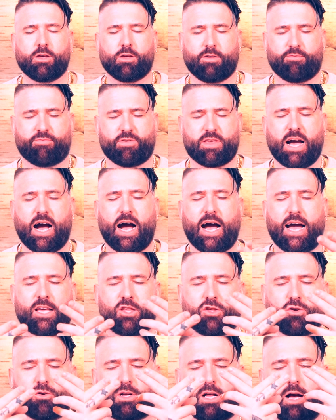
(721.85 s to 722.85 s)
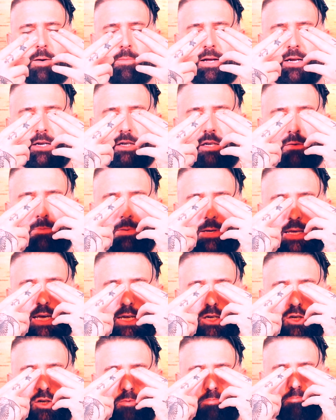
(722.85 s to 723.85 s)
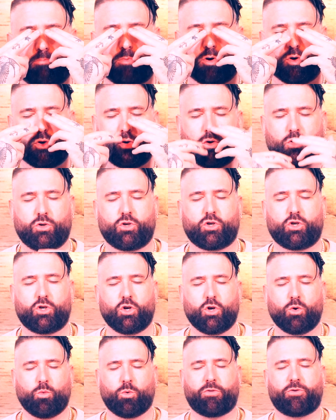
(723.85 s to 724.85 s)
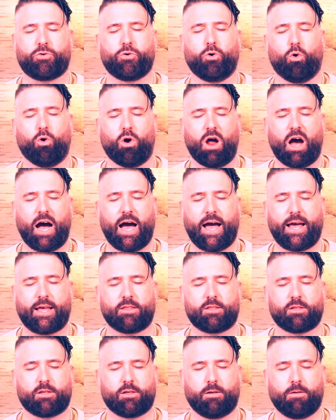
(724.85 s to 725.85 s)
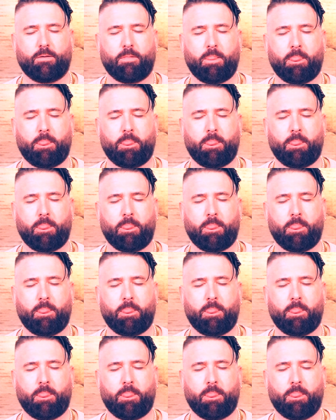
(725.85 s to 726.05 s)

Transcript: if the eyes are coming to begin to merge with your eyes,